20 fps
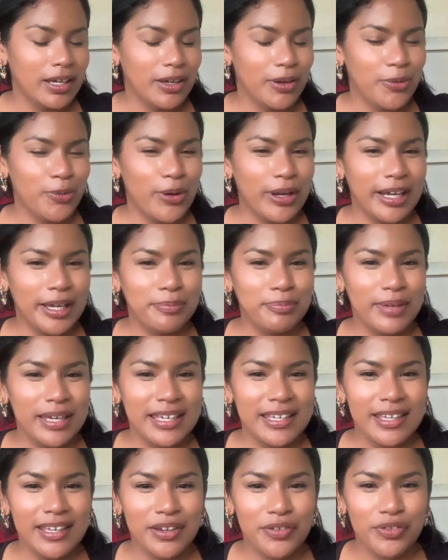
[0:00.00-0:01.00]
what I'm
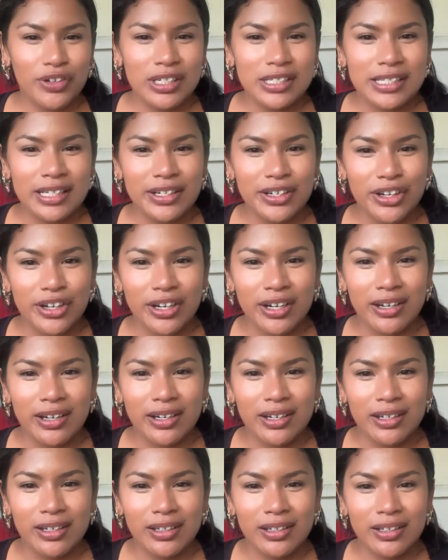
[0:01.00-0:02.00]
making for dinner.
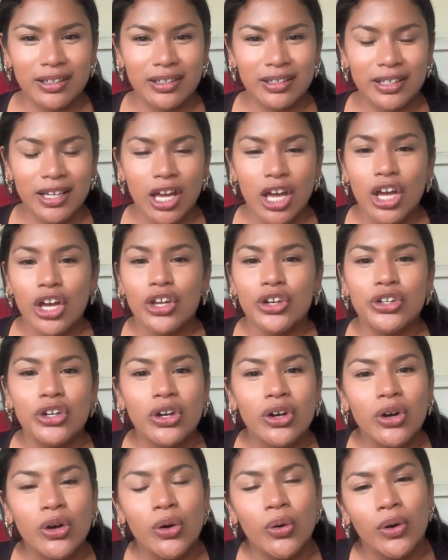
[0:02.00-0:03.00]

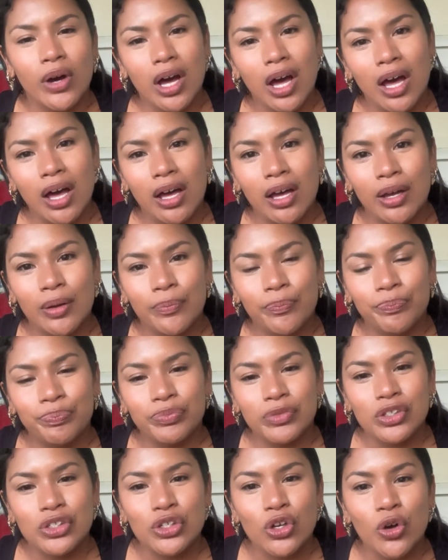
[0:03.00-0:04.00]
No,
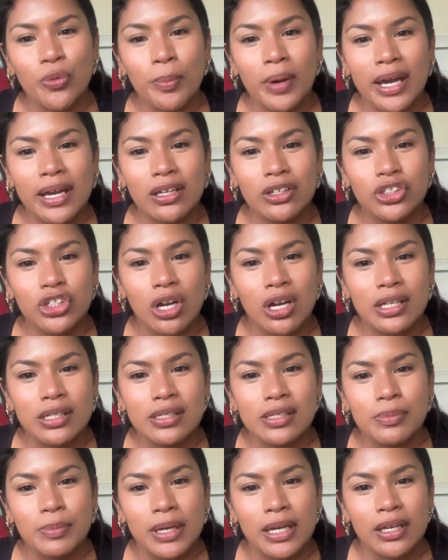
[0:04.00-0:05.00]
so my John
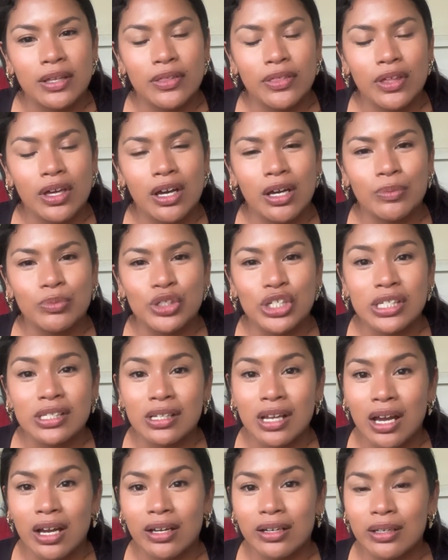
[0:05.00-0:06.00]
Smith, she's
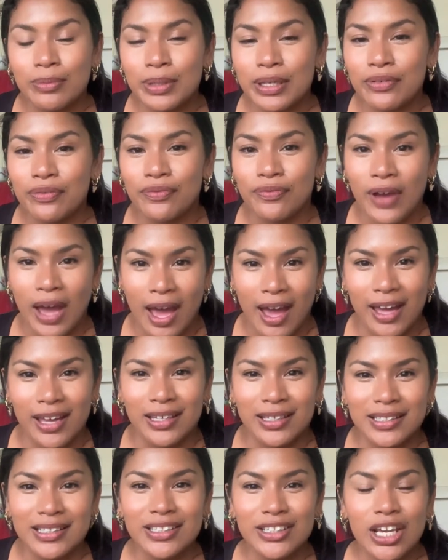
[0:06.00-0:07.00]
not gonna be fat.
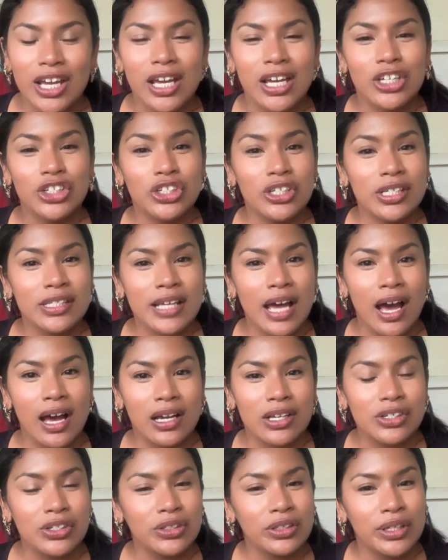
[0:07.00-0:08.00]
She's
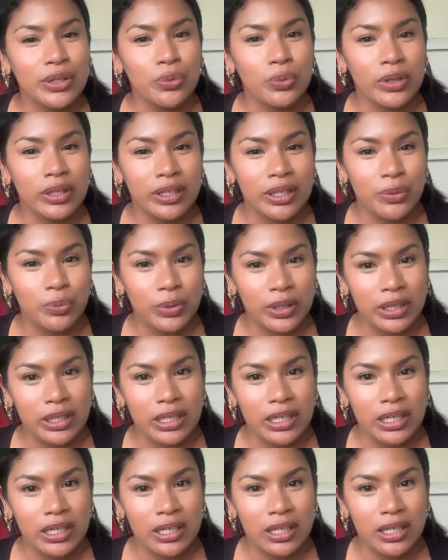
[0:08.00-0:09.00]
actually really,
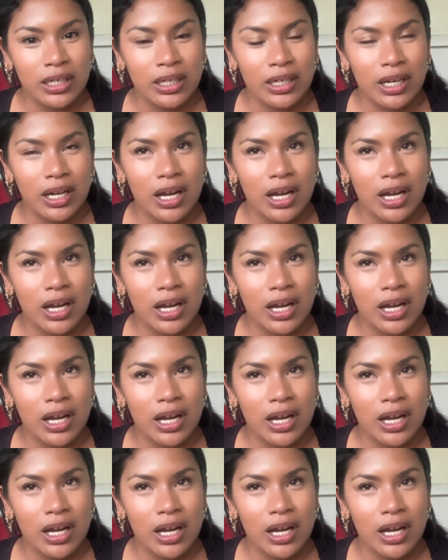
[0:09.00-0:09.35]
really